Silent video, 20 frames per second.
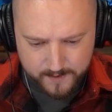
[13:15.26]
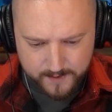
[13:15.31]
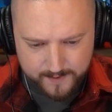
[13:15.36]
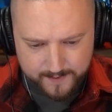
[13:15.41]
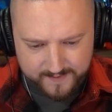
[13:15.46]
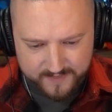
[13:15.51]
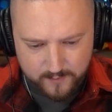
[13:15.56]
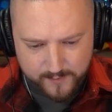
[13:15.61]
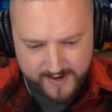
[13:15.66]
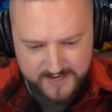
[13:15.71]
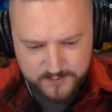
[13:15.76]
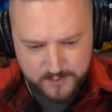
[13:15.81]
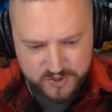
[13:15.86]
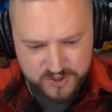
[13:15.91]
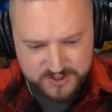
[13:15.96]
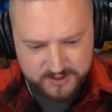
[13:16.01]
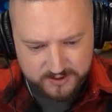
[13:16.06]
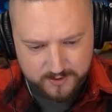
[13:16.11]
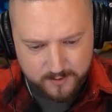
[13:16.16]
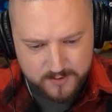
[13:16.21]
Otherwise, we
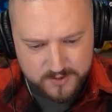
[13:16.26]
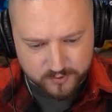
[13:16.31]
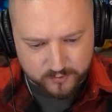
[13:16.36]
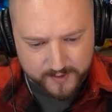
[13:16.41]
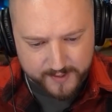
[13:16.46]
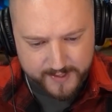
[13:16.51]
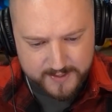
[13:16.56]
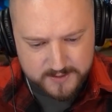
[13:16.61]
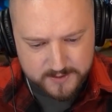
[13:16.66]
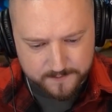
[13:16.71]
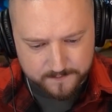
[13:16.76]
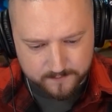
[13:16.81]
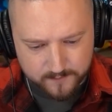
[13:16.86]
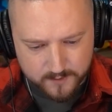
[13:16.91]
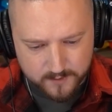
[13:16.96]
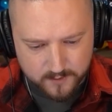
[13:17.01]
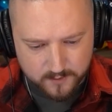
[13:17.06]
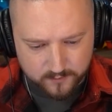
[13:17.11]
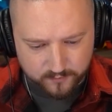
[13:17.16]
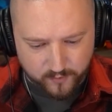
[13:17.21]
just lose, right?
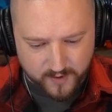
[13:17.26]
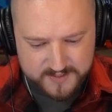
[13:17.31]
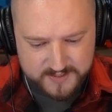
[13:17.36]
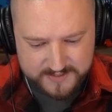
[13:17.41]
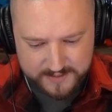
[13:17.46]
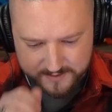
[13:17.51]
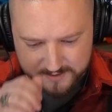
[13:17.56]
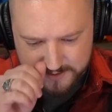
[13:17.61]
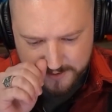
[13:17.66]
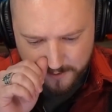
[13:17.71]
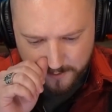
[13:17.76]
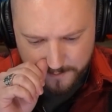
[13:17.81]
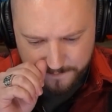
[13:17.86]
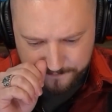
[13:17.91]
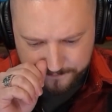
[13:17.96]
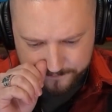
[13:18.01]
Freeze this down. Let's go.